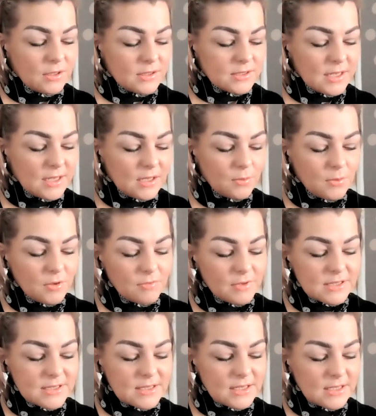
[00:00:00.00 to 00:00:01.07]
take what
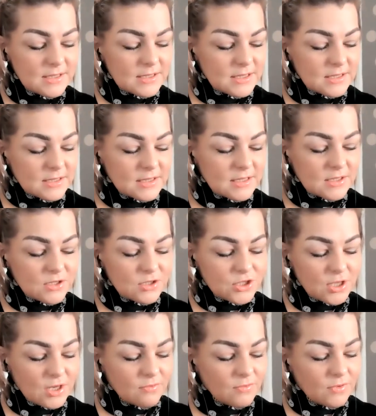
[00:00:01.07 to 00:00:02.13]
resonates as it is
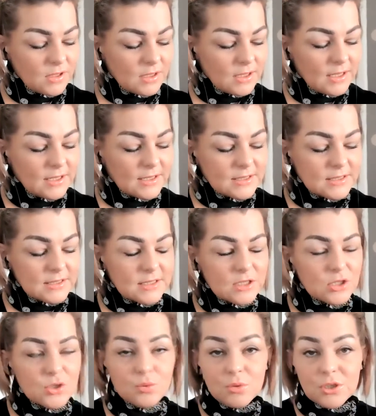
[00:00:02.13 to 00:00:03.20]
general and
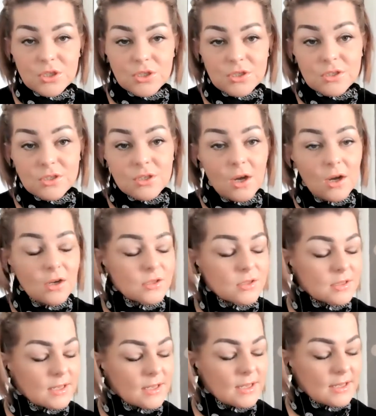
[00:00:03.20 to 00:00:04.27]
ditch what does not.
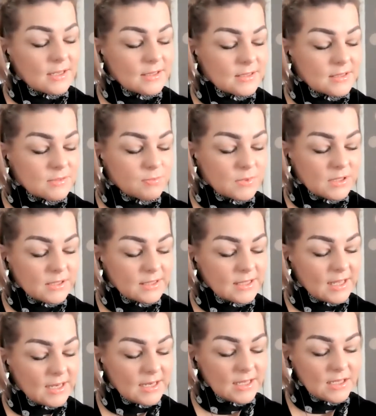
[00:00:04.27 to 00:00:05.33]
And we'll
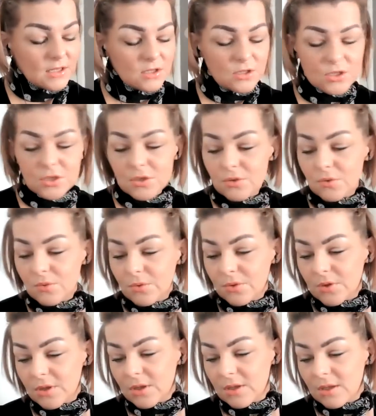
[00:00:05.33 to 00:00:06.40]
get into
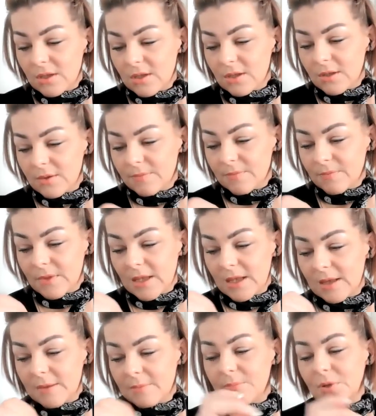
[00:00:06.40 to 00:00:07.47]
the
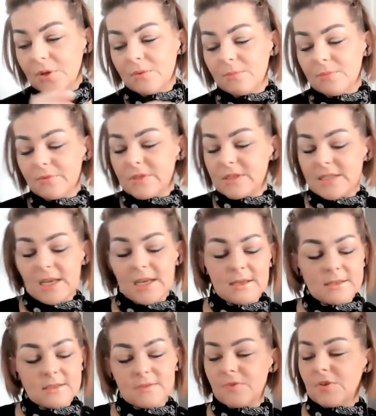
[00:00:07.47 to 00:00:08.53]
bottom of the
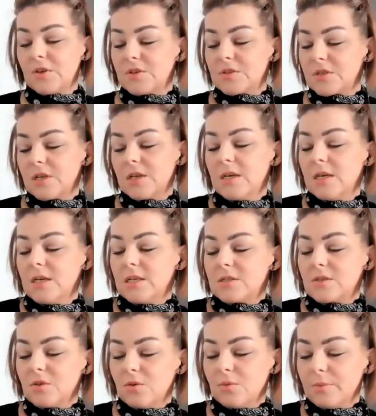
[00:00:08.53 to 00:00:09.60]
decks first.
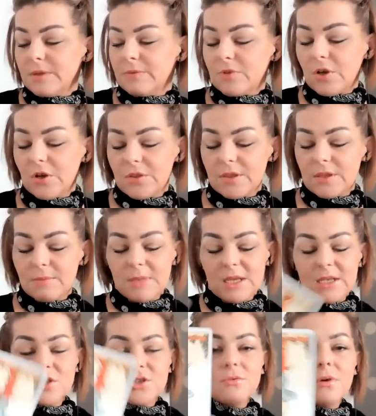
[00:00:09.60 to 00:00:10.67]
So we've got the
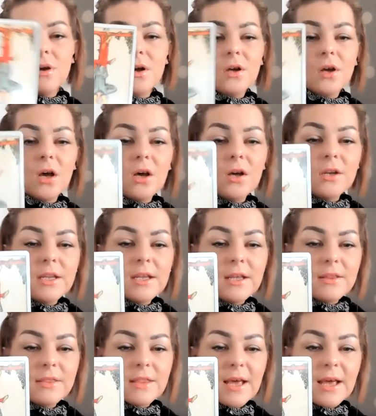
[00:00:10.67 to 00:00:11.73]
major
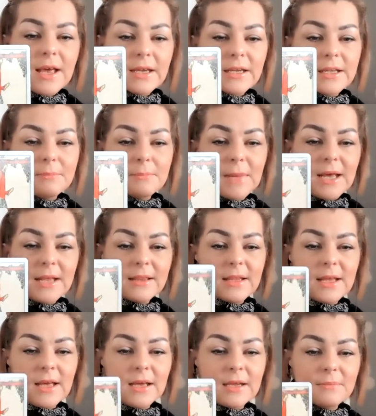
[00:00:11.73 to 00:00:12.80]
arcana, the hanging man,
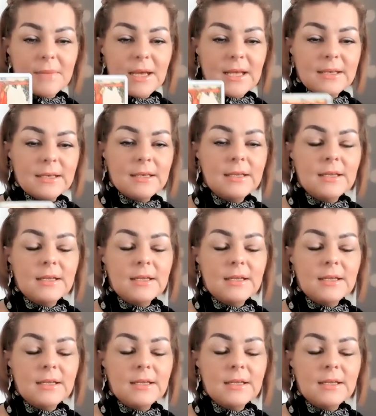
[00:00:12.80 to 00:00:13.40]
the hangman.